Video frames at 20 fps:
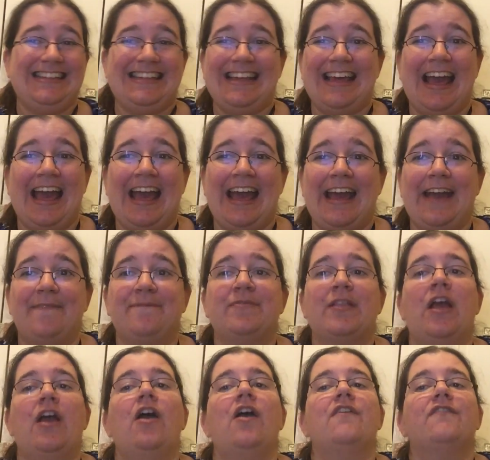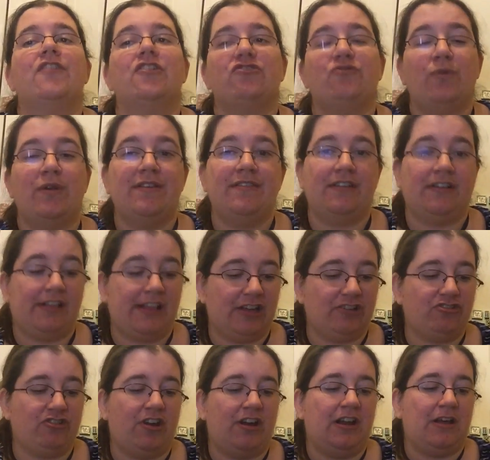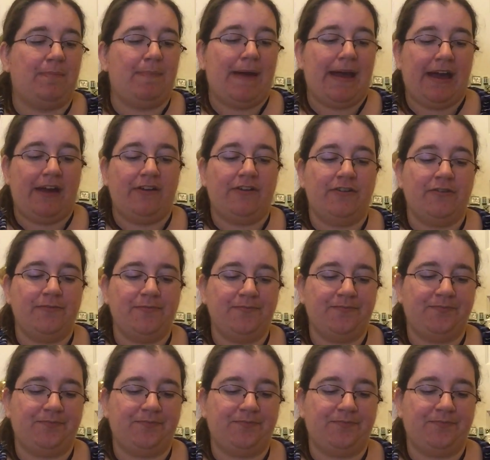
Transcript: Yay! First one is an electronic pattern.